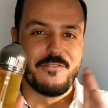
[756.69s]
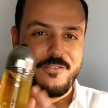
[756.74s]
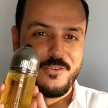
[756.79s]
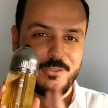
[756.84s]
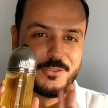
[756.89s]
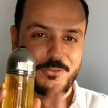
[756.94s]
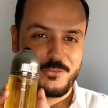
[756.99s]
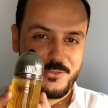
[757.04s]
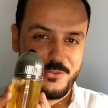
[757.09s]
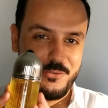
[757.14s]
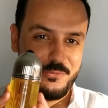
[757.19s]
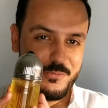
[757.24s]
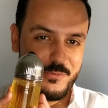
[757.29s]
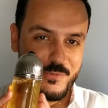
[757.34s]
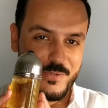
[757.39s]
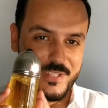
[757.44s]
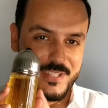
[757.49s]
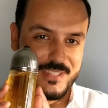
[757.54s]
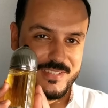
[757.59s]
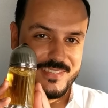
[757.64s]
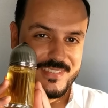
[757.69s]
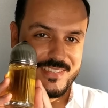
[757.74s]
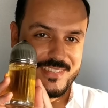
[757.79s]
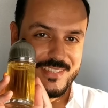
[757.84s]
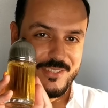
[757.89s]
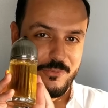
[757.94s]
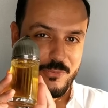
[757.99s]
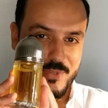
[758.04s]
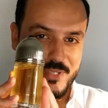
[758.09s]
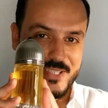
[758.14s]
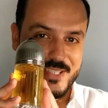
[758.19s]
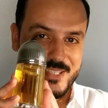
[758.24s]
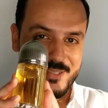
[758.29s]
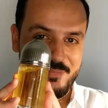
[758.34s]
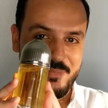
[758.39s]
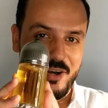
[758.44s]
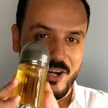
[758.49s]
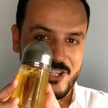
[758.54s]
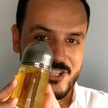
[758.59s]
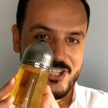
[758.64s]
fill a room with,
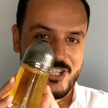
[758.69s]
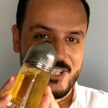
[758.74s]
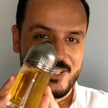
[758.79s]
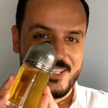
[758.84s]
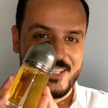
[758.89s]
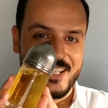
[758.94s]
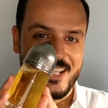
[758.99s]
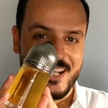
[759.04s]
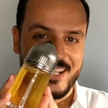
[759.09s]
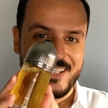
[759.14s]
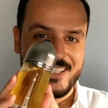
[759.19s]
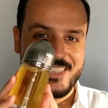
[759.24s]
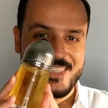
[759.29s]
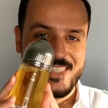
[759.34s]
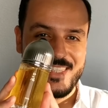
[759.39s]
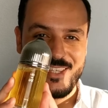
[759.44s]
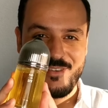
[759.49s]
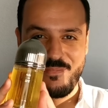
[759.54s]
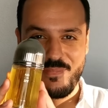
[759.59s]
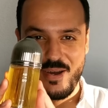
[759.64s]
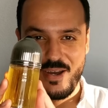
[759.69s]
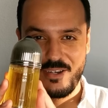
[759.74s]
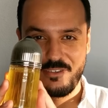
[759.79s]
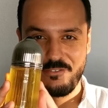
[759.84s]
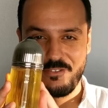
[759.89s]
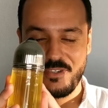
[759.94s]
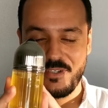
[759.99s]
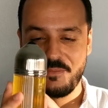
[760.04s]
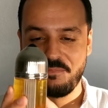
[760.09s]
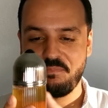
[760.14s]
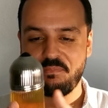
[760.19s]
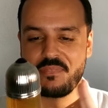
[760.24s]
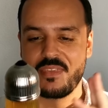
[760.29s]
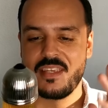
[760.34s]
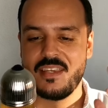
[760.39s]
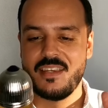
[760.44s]
with Pasha de Cartier Parfum.